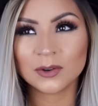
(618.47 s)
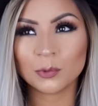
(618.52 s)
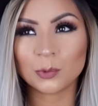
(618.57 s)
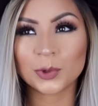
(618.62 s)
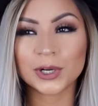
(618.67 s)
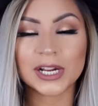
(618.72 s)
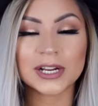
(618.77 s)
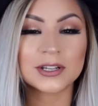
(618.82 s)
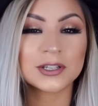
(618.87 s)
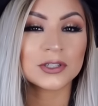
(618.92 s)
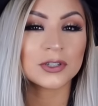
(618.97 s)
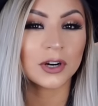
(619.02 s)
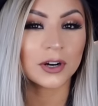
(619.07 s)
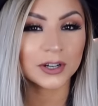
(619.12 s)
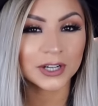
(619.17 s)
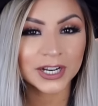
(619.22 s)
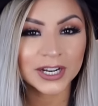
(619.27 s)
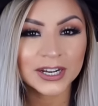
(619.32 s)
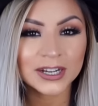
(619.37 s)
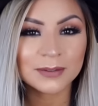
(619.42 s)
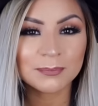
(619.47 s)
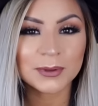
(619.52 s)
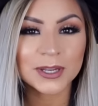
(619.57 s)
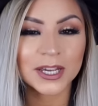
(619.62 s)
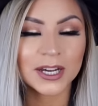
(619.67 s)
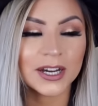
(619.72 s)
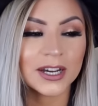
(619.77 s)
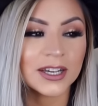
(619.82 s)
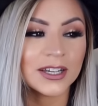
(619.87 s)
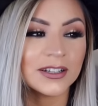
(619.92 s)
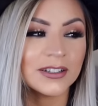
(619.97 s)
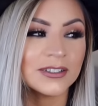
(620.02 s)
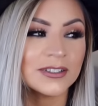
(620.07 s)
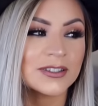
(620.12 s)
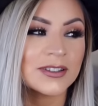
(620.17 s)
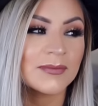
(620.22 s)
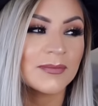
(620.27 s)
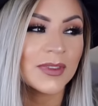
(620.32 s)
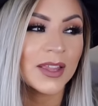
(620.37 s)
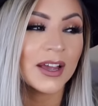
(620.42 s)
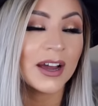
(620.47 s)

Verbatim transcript: when I started because